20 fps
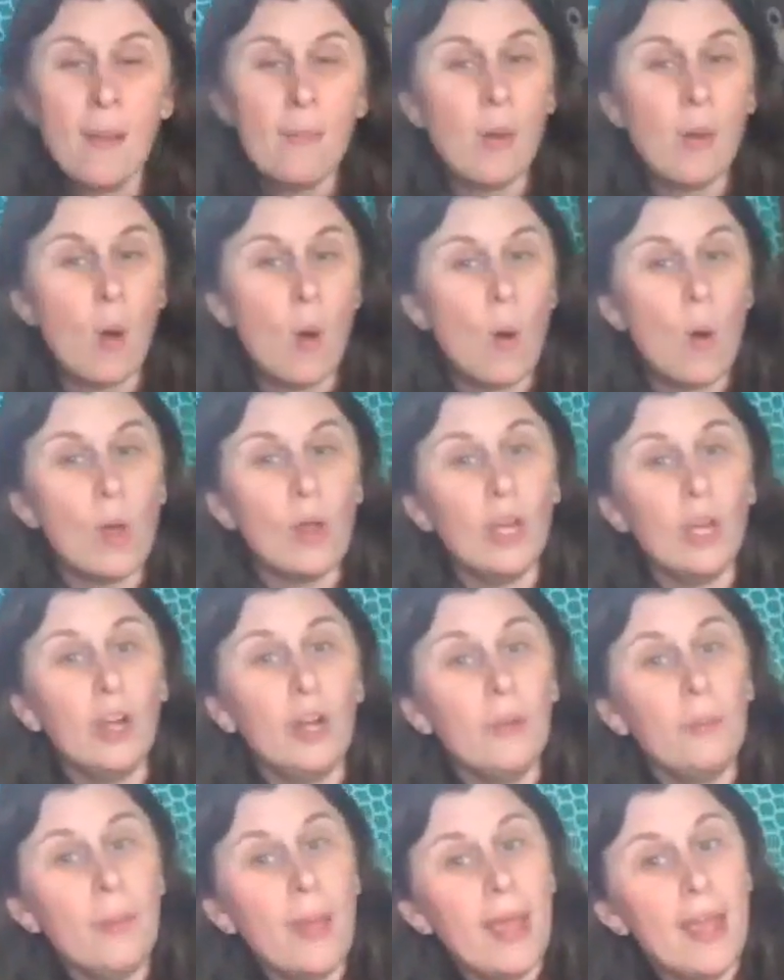
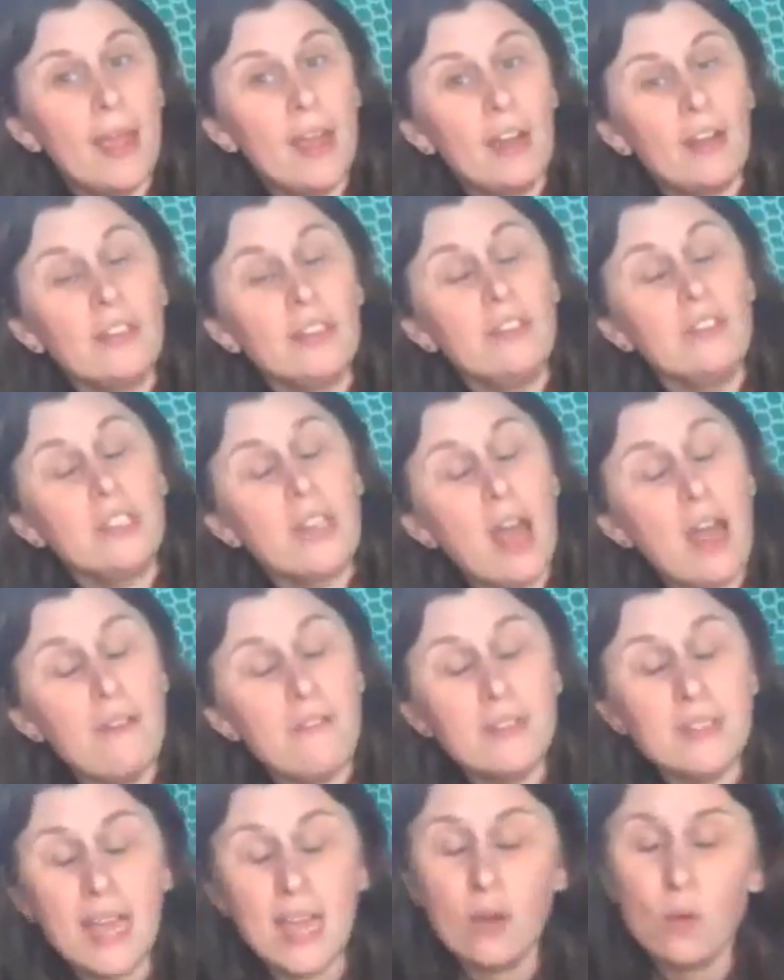Polar bears are
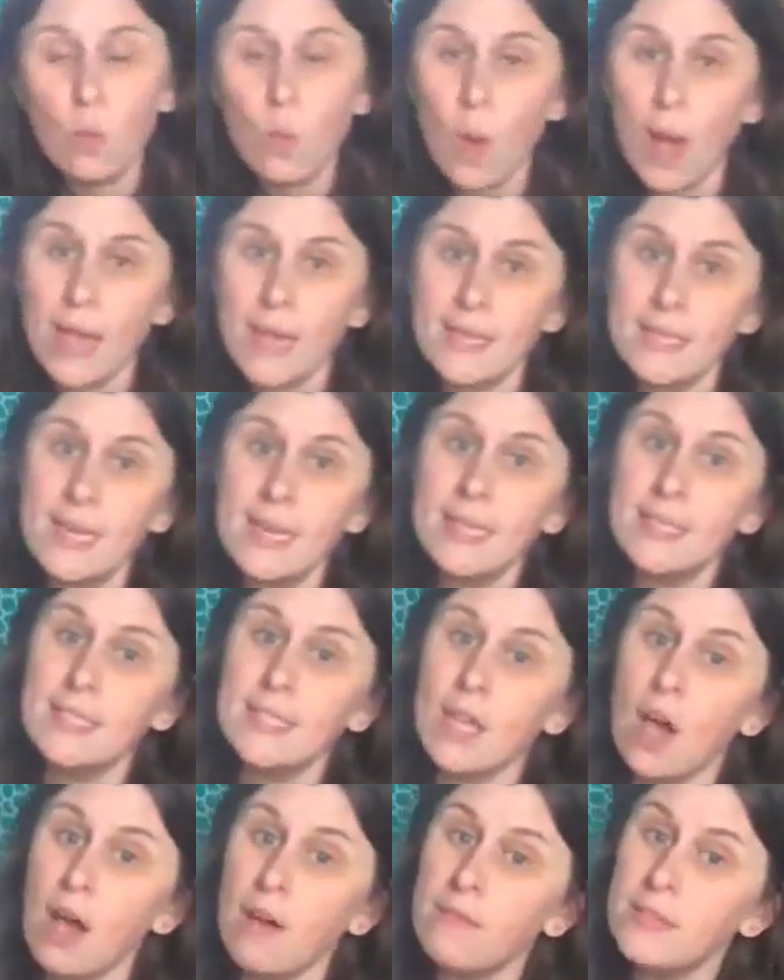soft and white,
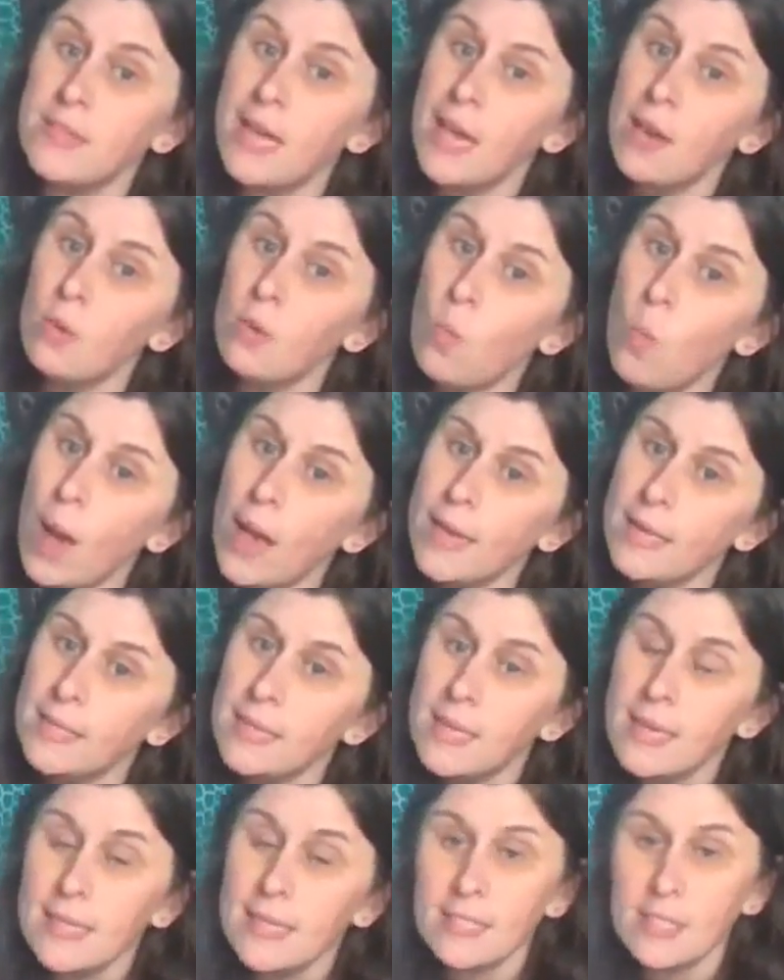soft and white,
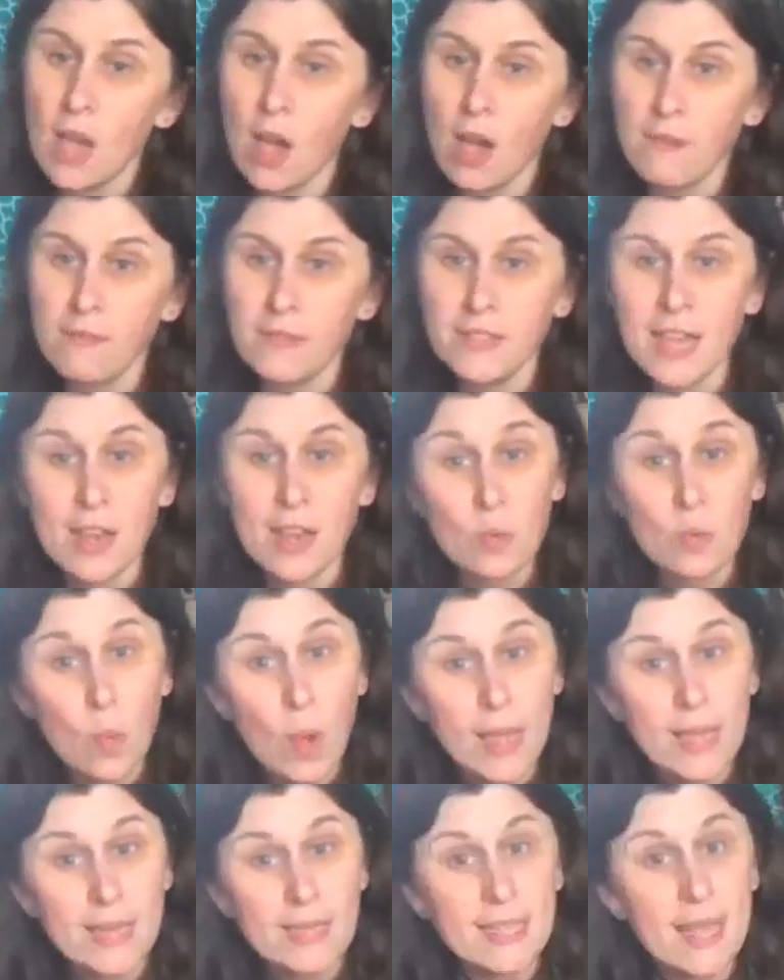soft and
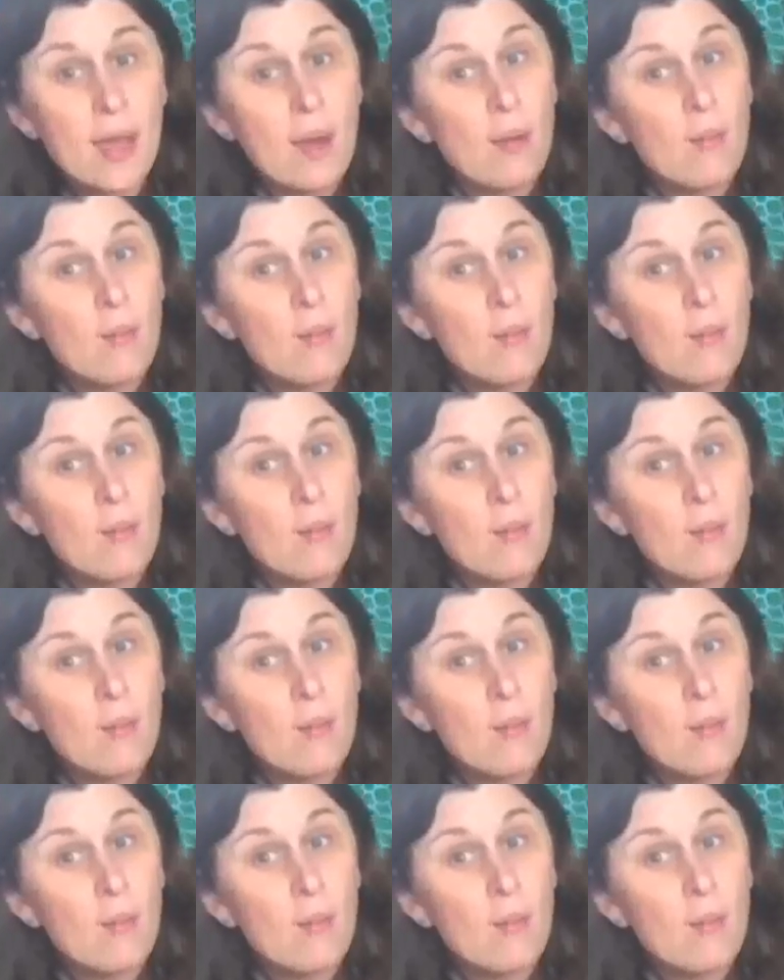white.